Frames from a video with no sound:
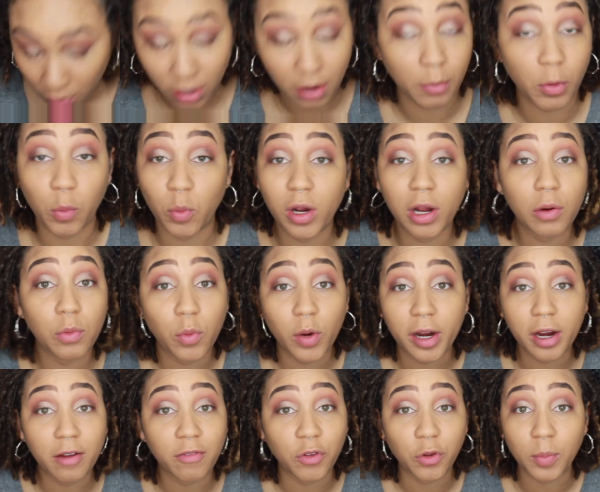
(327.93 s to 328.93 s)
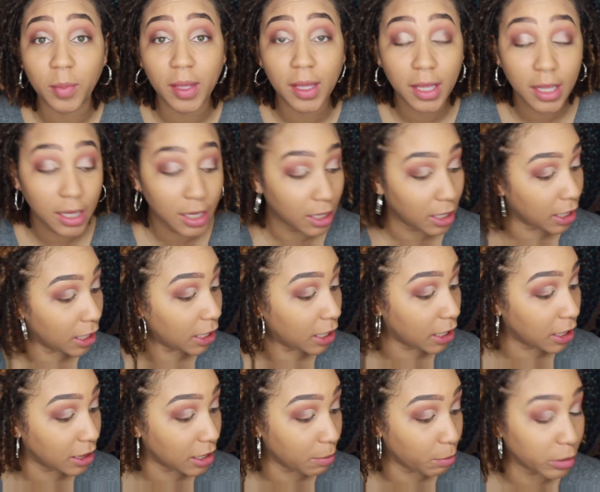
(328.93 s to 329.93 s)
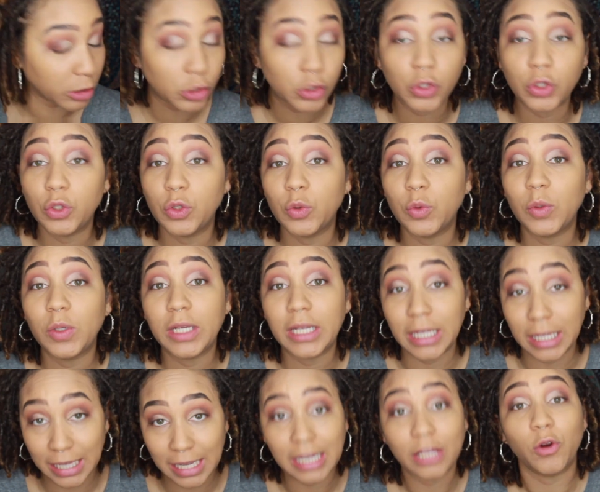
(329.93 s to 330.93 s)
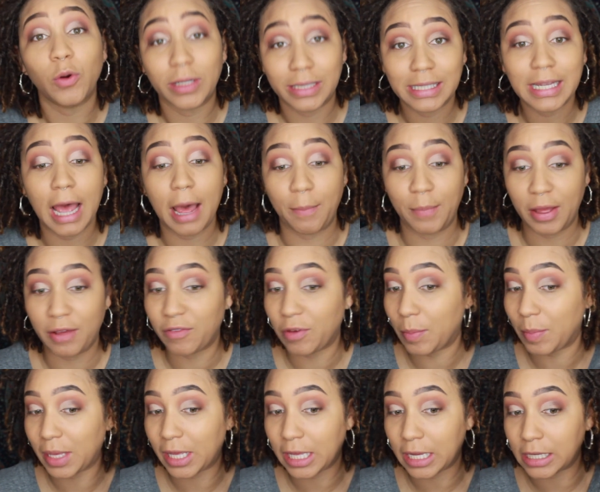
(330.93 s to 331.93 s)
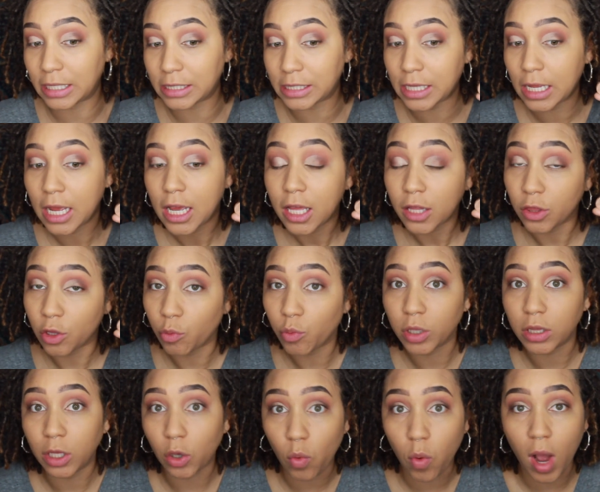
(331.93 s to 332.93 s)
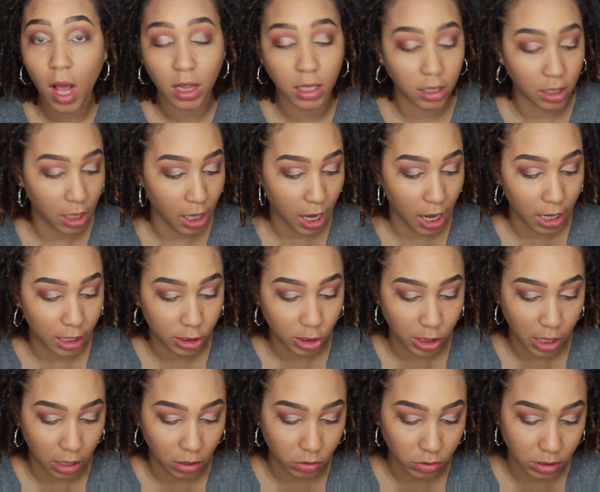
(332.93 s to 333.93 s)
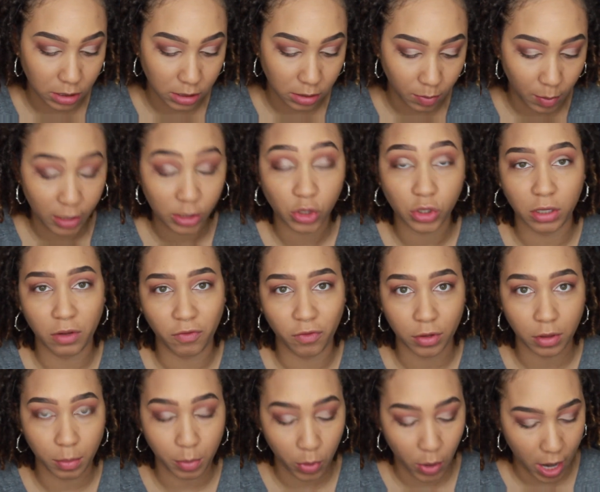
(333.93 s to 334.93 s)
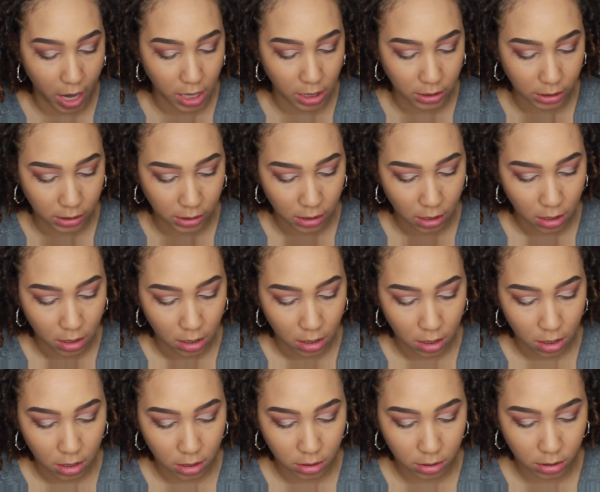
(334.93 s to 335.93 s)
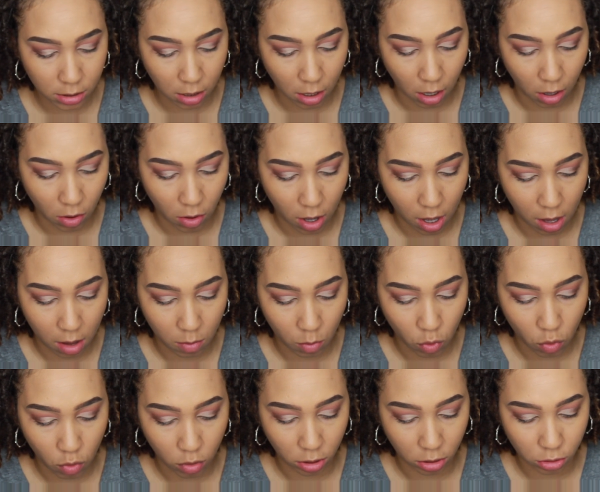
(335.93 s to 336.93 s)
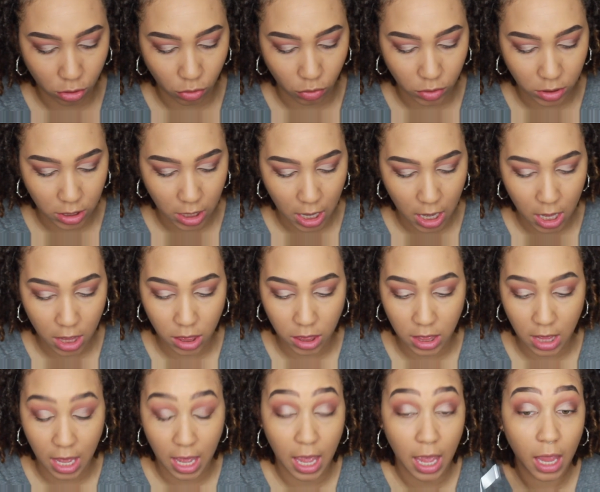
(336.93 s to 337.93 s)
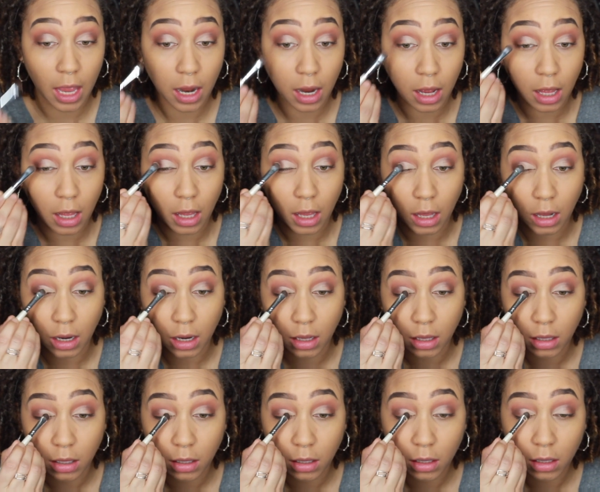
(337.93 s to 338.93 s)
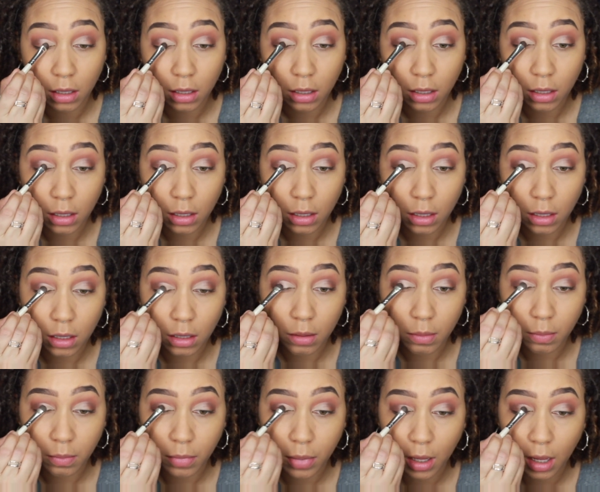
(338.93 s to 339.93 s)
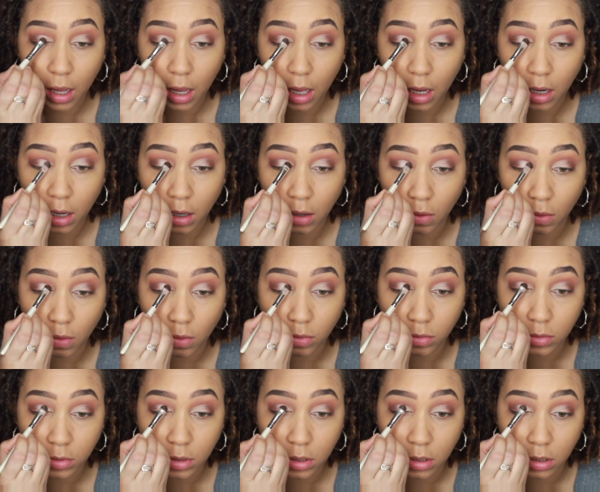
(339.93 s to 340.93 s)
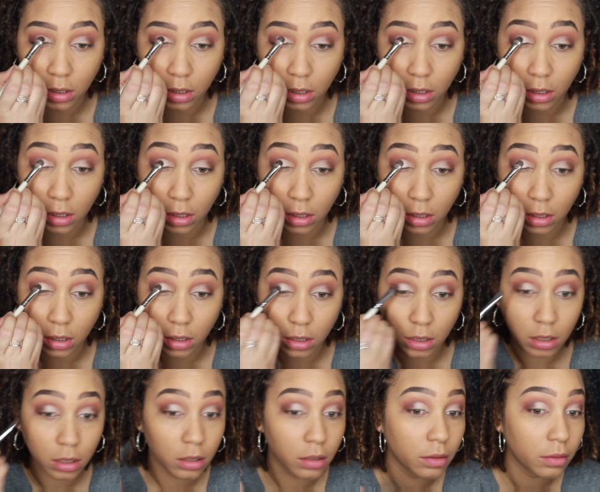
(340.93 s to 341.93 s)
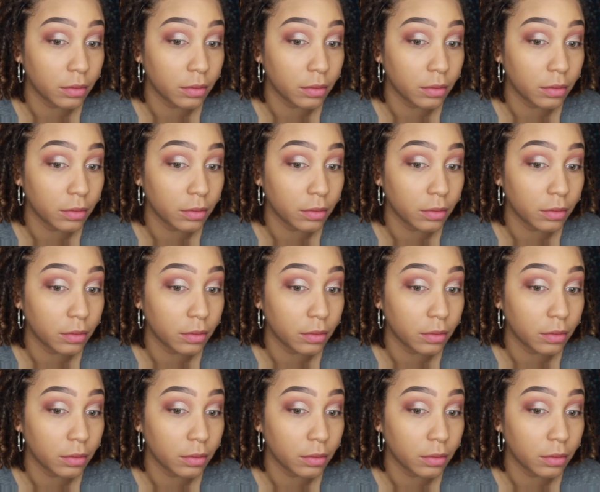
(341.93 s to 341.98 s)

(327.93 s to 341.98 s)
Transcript: number one, where have you been? And number two, get on top of it because they're really quality eyeshadows, especially for the price. So I am going to take that and pat it onto the lid.